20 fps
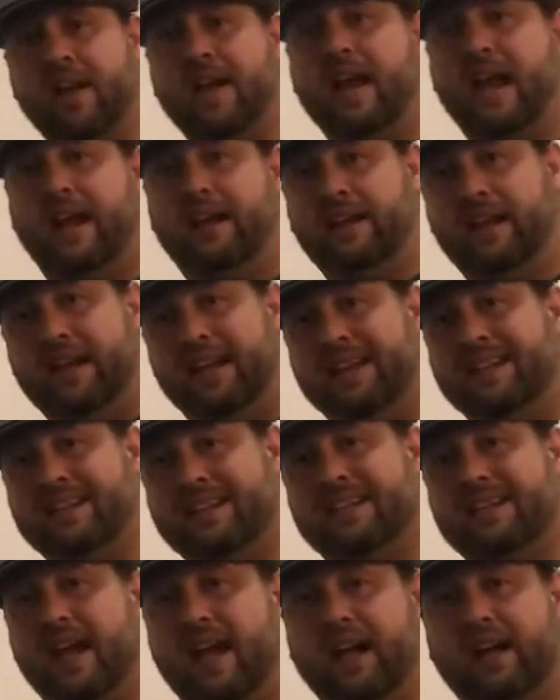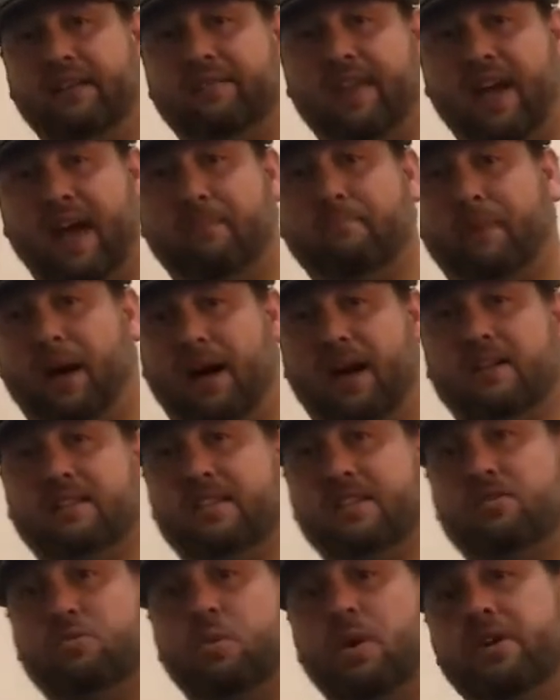And inside of that box
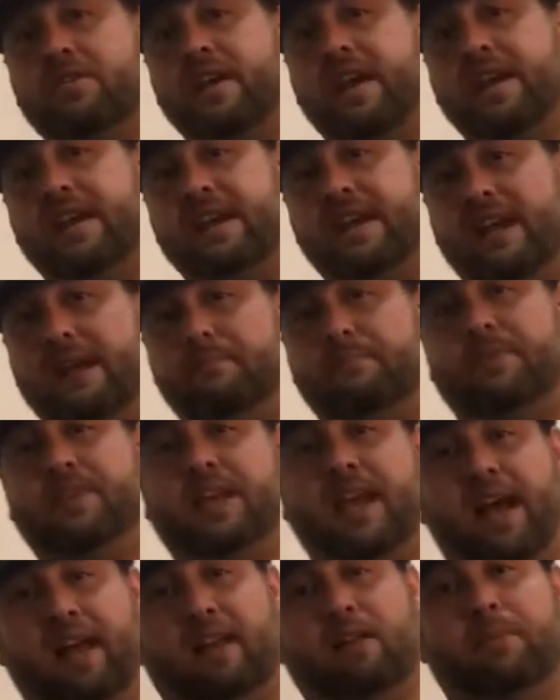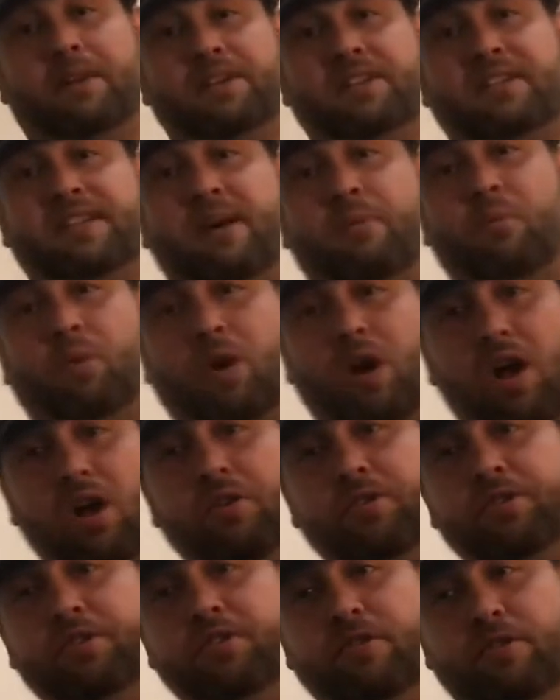is where they keep the elements that were
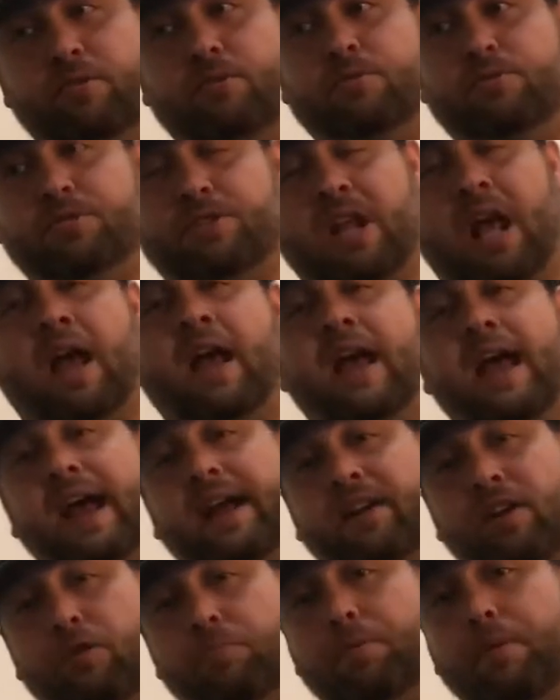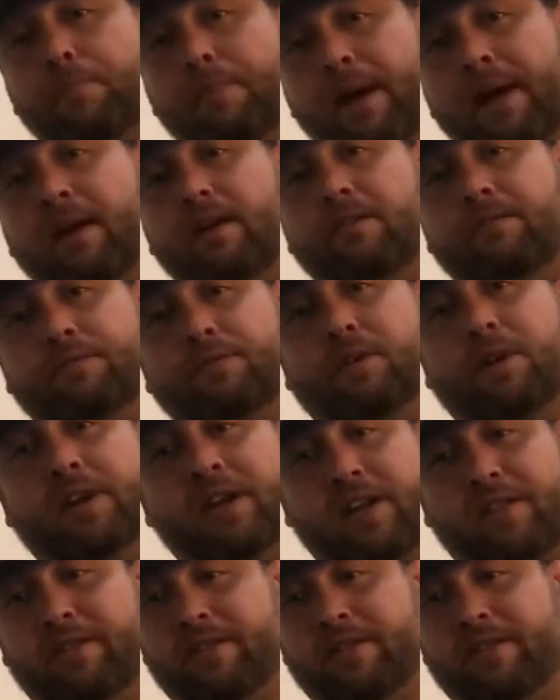unused and are prepared for another